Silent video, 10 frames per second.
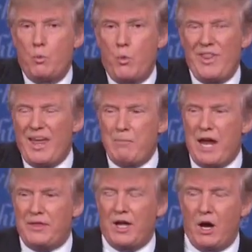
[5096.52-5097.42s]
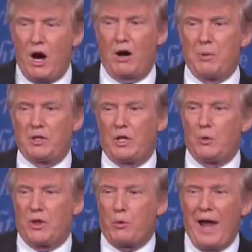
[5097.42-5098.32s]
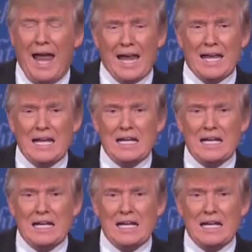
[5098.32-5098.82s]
when they made that horrible deal with Iran,